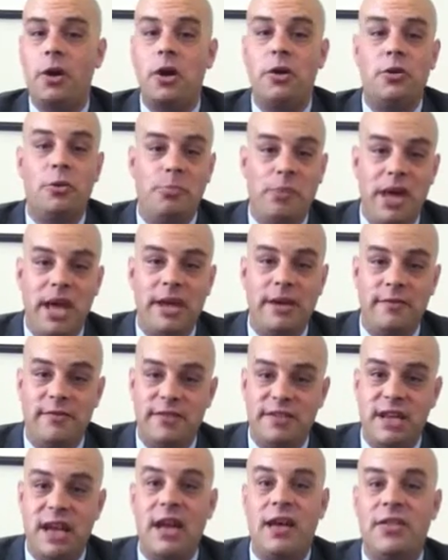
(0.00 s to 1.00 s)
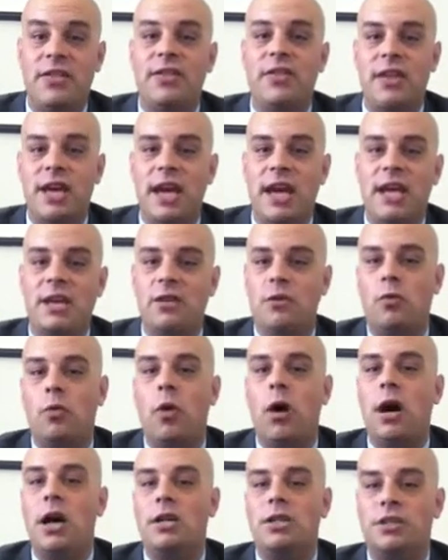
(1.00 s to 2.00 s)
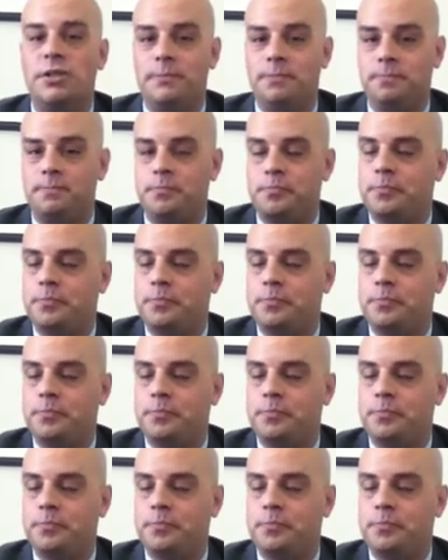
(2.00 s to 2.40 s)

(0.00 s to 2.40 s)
Under pain of death, they had to wash.